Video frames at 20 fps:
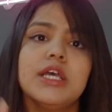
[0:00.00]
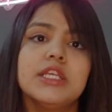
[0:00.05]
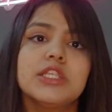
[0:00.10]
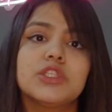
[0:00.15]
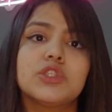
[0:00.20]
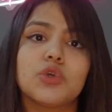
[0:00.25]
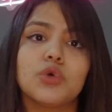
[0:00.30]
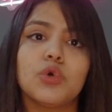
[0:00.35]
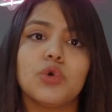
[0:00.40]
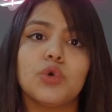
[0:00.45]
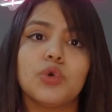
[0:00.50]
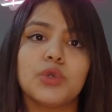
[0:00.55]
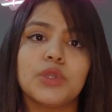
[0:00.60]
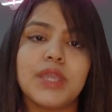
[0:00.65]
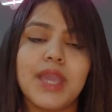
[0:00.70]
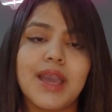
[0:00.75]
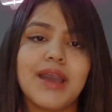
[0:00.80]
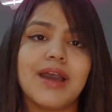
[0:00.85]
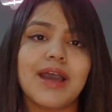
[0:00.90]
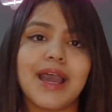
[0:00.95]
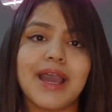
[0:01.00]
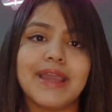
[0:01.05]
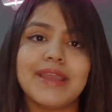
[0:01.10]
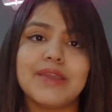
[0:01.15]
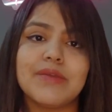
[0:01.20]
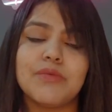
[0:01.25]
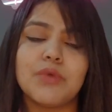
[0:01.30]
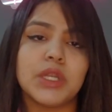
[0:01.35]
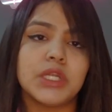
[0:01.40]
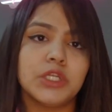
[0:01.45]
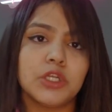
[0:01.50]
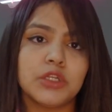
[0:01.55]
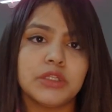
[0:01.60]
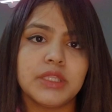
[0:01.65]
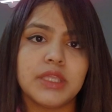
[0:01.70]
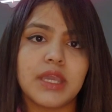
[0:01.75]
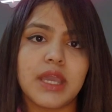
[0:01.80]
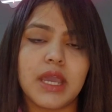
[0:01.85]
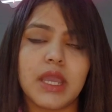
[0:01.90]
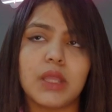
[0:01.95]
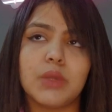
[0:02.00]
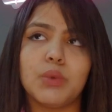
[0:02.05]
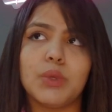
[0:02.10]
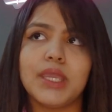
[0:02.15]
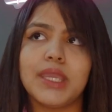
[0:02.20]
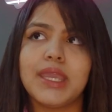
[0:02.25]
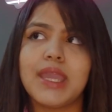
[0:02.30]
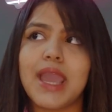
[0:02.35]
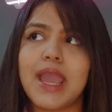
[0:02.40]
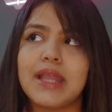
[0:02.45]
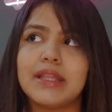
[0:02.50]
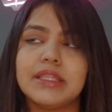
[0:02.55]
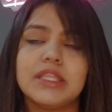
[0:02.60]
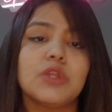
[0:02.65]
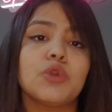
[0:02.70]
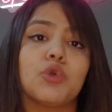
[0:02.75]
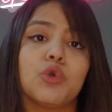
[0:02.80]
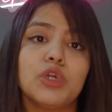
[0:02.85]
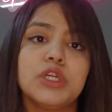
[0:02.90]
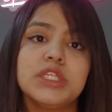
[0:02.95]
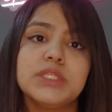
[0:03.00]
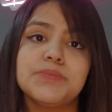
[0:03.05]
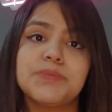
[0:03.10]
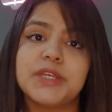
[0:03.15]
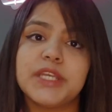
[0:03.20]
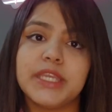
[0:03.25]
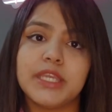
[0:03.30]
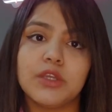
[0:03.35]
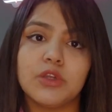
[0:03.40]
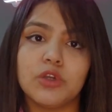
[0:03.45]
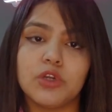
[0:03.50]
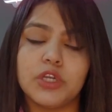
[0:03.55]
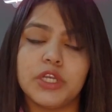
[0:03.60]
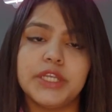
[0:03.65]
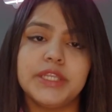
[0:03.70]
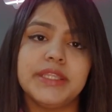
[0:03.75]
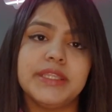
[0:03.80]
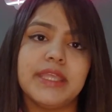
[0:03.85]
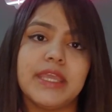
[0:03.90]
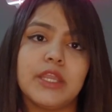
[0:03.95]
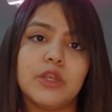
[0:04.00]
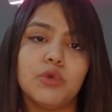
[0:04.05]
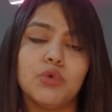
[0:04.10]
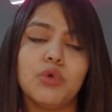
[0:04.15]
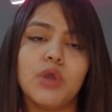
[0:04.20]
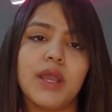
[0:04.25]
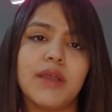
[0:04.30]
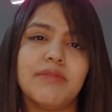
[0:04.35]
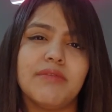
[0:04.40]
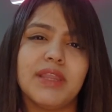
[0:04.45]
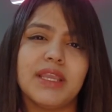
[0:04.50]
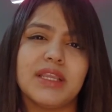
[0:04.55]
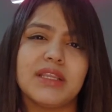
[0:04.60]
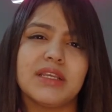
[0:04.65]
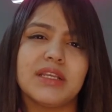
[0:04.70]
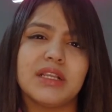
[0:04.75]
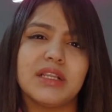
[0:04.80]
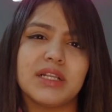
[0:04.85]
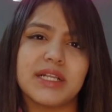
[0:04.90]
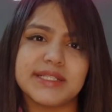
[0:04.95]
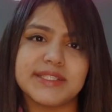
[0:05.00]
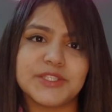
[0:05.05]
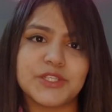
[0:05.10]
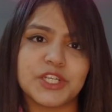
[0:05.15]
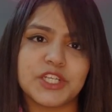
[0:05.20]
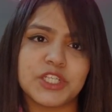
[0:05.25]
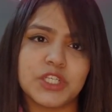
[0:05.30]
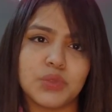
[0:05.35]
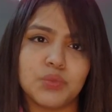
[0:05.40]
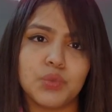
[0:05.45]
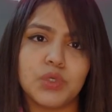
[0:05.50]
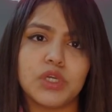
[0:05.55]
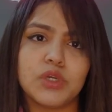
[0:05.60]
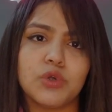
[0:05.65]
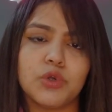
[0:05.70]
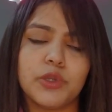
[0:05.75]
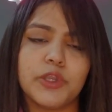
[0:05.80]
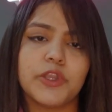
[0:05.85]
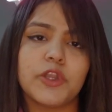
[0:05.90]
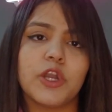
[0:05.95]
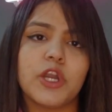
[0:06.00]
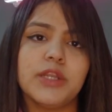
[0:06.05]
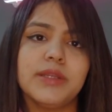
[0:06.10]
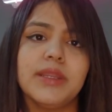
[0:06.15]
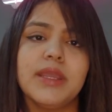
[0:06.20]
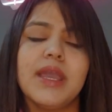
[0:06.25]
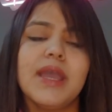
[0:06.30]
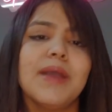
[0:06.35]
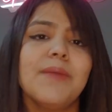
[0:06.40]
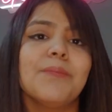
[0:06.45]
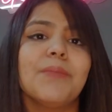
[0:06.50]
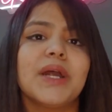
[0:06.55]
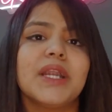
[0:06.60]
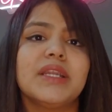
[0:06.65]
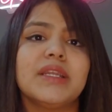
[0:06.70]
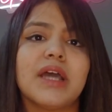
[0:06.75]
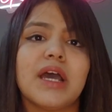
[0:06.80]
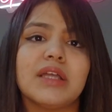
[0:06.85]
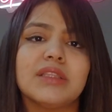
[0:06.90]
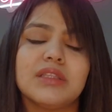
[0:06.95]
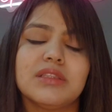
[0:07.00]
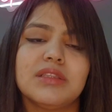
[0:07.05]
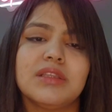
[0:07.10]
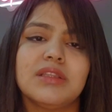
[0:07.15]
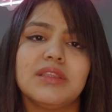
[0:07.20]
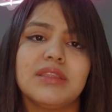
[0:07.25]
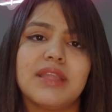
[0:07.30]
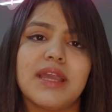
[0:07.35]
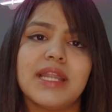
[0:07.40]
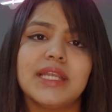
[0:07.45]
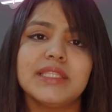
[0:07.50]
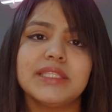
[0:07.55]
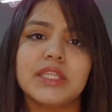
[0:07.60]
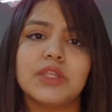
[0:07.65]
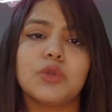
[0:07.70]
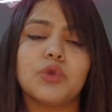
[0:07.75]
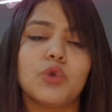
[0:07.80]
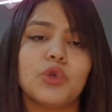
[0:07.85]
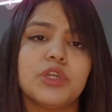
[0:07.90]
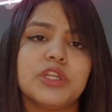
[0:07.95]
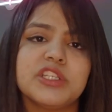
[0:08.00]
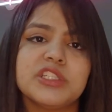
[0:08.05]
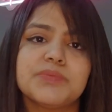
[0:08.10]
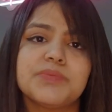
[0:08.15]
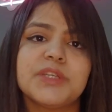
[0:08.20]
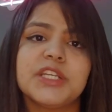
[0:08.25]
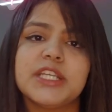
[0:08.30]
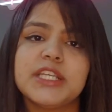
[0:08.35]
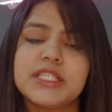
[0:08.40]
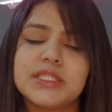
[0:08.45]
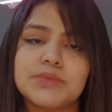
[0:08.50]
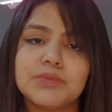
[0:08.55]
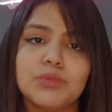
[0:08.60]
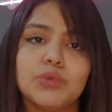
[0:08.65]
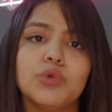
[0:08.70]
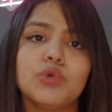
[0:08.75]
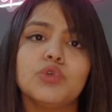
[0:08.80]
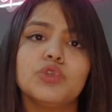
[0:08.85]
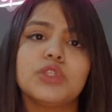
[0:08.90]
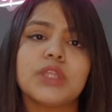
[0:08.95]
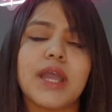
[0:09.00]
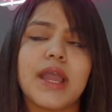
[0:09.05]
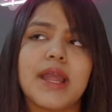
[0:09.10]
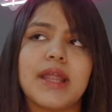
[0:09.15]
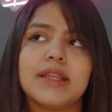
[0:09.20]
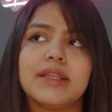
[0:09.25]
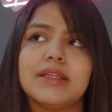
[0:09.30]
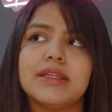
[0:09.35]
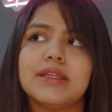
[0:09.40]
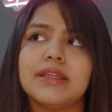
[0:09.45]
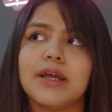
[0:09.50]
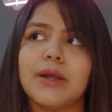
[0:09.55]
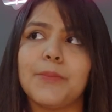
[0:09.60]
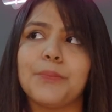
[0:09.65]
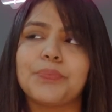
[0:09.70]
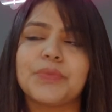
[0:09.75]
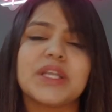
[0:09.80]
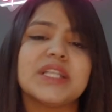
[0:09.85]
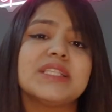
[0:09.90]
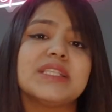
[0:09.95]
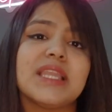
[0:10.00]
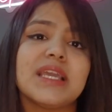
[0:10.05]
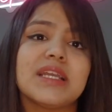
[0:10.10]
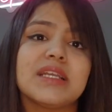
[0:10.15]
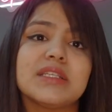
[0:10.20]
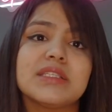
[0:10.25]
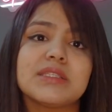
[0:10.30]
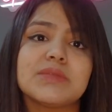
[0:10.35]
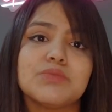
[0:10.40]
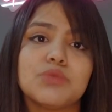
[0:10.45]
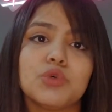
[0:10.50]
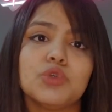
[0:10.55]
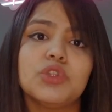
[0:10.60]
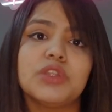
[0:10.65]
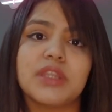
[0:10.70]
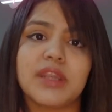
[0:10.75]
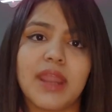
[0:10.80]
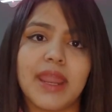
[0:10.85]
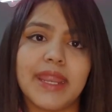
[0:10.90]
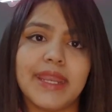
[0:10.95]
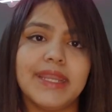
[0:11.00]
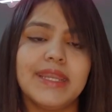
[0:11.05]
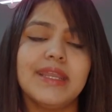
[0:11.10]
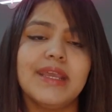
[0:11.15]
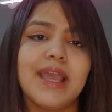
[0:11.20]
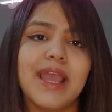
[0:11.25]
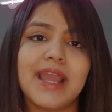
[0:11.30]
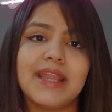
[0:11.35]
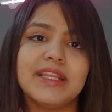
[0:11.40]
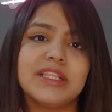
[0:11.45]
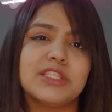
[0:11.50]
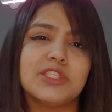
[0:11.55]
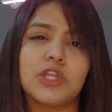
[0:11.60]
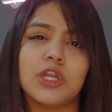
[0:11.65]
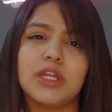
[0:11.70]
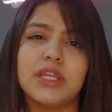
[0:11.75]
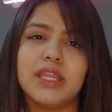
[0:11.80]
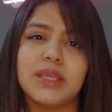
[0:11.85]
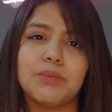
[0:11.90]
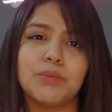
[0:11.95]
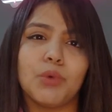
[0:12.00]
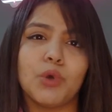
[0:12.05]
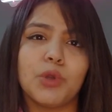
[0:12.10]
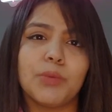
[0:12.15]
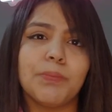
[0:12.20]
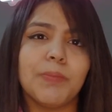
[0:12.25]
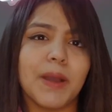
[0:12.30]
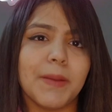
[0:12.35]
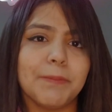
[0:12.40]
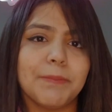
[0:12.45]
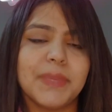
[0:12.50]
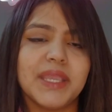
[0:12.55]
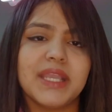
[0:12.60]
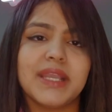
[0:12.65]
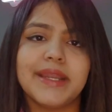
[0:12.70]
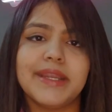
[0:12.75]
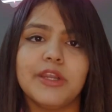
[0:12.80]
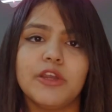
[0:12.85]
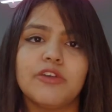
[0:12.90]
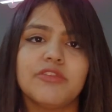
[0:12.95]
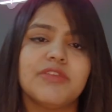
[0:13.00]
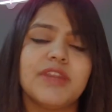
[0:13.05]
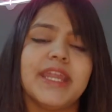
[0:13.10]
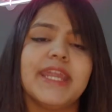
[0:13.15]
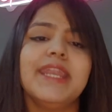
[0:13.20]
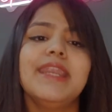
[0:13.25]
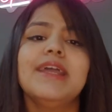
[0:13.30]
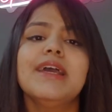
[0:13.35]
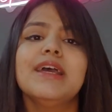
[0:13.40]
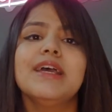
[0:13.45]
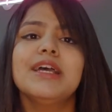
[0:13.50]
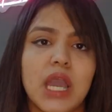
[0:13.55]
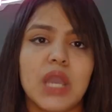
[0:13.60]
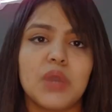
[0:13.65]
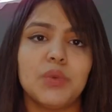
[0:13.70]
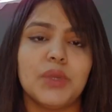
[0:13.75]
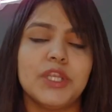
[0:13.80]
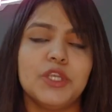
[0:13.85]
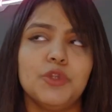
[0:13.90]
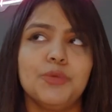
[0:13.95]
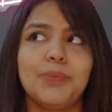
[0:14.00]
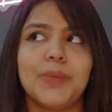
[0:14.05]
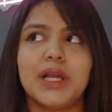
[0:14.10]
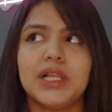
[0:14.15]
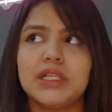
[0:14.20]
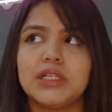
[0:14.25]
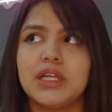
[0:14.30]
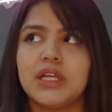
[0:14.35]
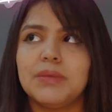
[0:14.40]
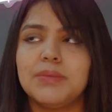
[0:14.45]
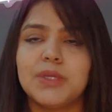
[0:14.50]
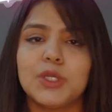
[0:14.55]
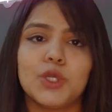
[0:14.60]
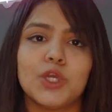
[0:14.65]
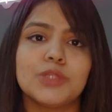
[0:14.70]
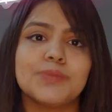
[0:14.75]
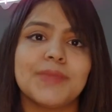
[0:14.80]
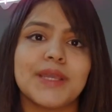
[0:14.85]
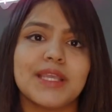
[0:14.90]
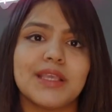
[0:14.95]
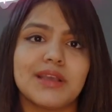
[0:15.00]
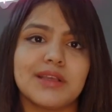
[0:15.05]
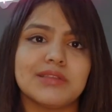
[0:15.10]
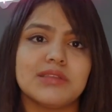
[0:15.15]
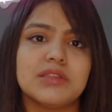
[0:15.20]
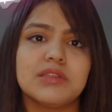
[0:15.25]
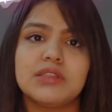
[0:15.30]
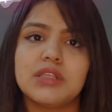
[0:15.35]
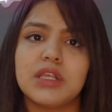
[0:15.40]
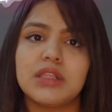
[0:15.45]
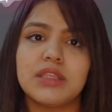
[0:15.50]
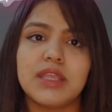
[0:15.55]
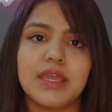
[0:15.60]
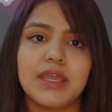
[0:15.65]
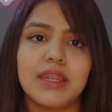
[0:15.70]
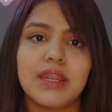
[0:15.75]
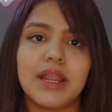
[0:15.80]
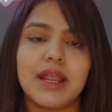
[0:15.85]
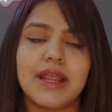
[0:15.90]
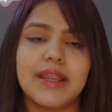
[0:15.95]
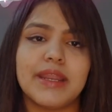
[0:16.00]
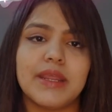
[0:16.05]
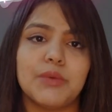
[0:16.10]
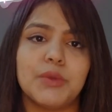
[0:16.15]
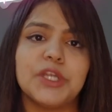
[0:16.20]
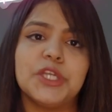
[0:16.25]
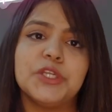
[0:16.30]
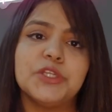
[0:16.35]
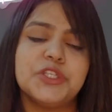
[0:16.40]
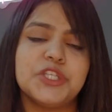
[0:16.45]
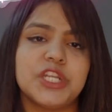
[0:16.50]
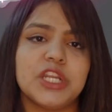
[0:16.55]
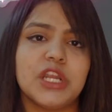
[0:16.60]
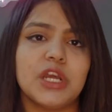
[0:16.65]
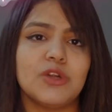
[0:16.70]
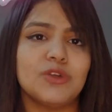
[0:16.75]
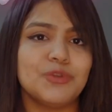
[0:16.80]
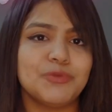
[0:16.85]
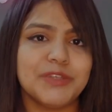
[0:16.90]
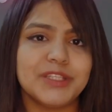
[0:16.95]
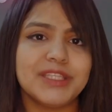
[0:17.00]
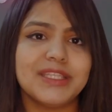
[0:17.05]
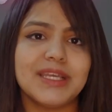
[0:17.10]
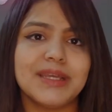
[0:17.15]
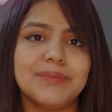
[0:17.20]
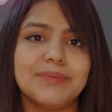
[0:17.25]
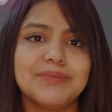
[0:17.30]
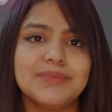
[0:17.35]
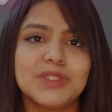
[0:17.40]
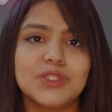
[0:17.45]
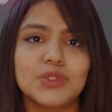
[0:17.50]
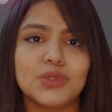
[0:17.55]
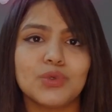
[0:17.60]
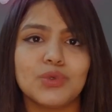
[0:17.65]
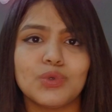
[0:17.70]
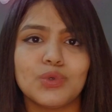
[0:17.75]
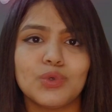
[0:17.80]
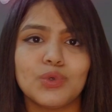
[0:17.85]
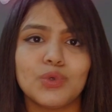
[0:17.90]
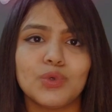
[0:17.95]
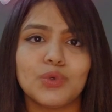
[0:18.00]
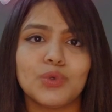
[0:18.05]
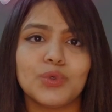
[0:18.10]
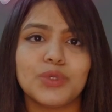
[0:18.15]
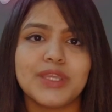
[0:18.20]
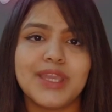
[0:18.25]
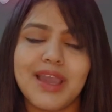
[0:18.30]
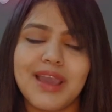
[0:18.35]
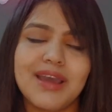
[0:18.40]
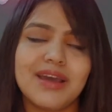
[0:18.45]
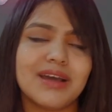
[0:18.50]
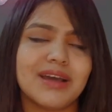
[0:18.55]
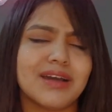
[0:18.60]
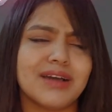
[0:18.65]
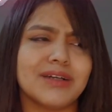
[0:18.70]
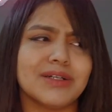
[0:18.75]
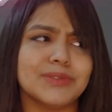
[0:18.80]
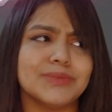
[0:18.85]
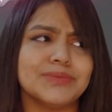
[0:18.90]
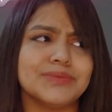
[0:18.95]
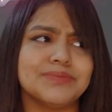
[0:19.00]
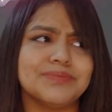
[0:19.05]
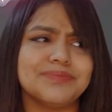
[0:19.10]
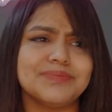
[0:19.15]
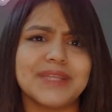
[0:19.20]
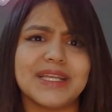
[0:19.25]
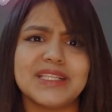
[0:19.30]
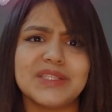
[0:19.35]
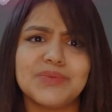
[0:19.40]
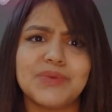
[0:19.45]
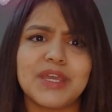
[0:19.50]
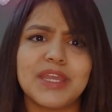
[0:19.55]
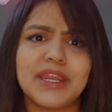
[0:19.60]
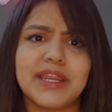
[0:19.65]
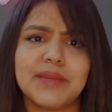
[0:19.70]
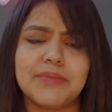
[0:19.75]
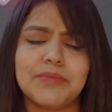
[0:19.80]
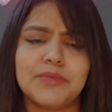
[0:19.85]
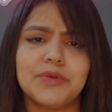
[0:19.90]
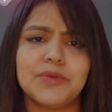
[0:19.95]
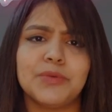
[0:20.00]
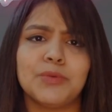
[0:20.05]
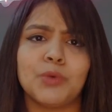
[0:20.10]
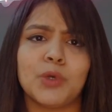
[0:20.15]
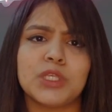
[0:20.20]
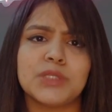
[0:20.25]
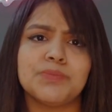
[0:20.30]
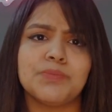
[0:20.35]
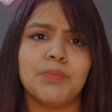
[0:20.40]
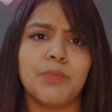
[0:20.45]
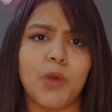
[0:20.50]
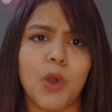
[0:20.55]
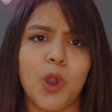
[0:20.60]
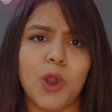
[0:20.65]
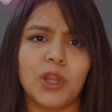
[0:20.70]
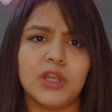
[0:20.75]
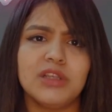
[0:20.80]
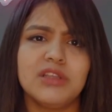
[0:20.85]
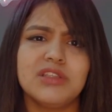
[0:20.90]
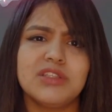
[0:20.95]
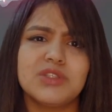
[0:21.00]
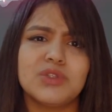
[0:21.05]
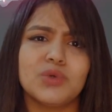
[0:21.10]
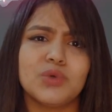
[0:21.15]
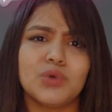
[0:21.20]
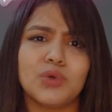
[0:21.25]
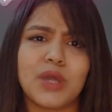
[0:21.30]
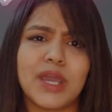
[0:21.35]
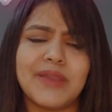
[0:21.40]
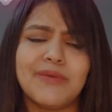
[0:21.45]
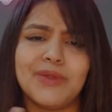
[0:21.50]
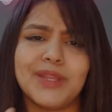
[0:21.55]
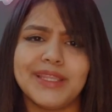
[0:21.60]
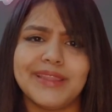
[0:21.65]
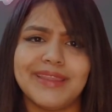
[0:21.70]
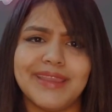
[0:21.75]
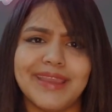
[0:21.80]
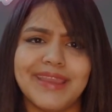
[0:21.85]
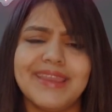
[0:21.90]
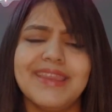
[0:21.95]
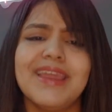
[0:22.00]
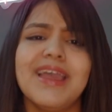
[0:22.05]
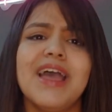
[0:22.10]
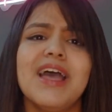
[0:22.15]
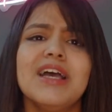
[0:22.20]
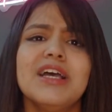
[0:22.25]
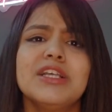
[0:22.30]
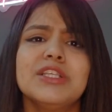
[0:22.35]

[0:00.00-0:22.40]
So yeah, I went on the highway and the road is pretty good. They do have like little construction work going on, but other than that the road is pretty smooth and it's like a smooth ride and it's not like more bumpy kind of ride. I went to Palghat because my cousins are there and I went to chill out with them. So yeah, that's where I was born, so I went there.